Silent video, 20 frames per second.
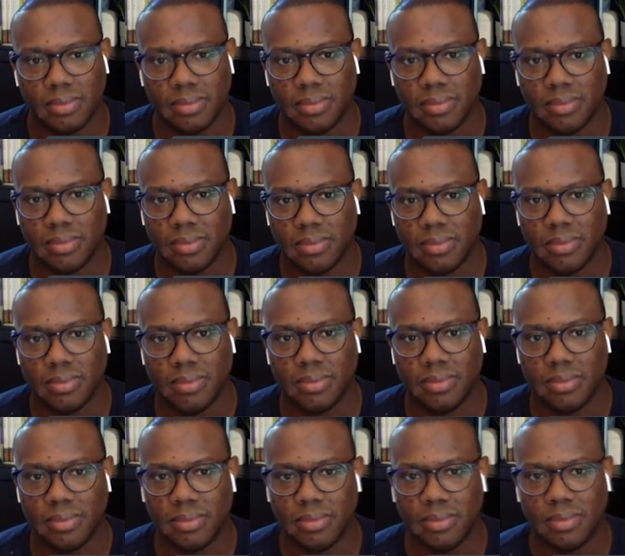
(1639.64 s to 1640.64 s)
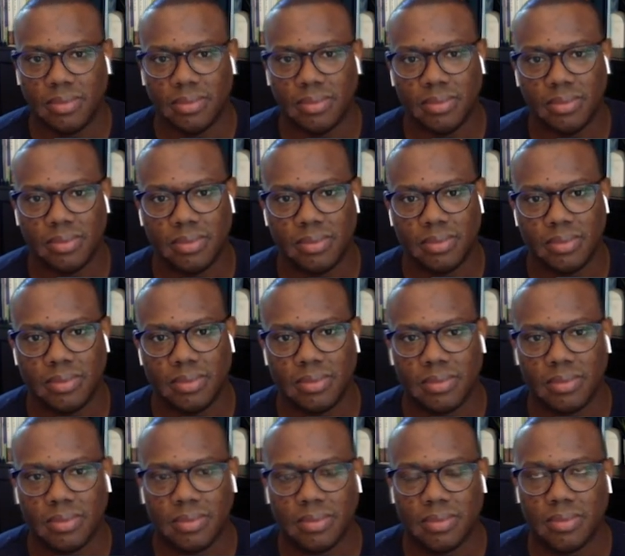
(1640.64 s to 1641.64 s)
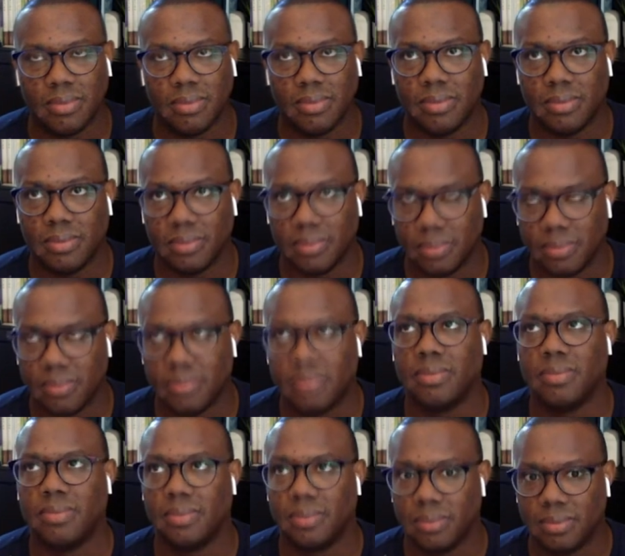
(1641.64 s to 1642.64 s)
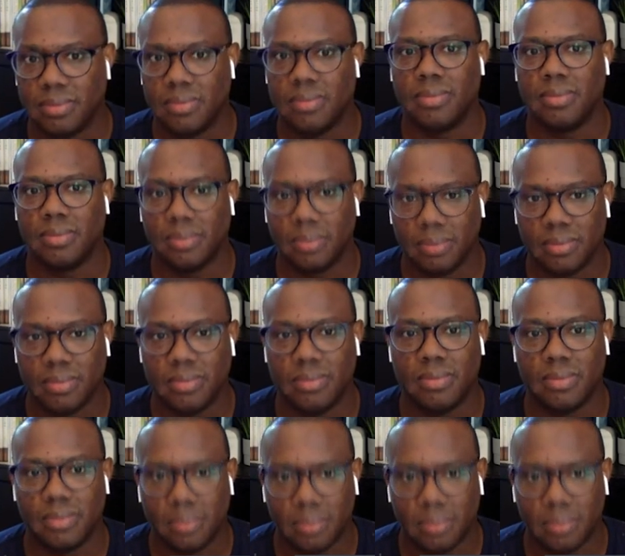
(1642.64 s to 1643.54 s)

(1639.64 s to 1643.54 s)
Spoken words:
(silent)